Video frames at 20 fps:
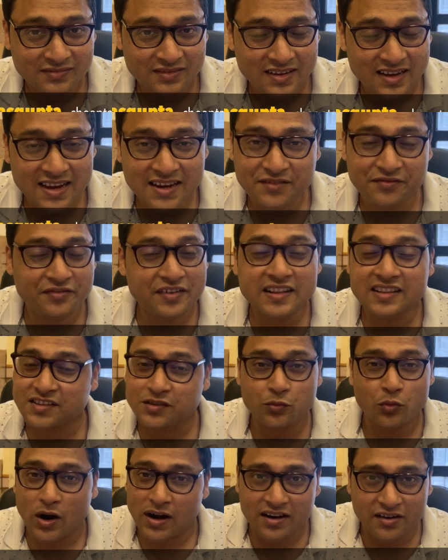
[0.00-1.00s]
It feels
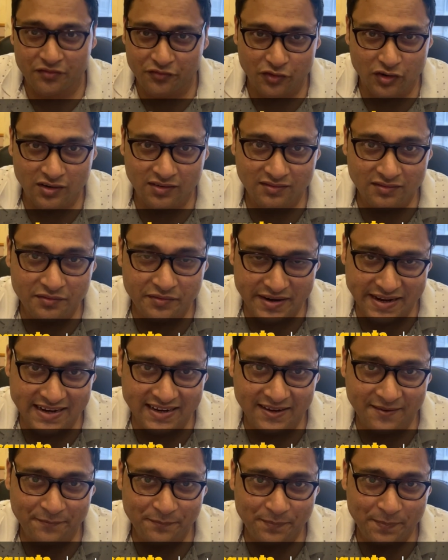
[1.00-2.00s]
wonderful,
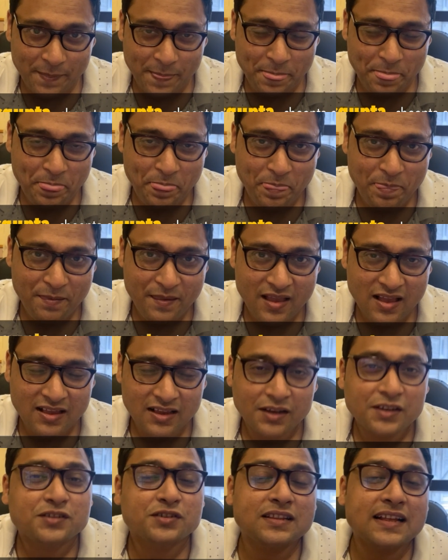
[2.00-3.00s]
really. So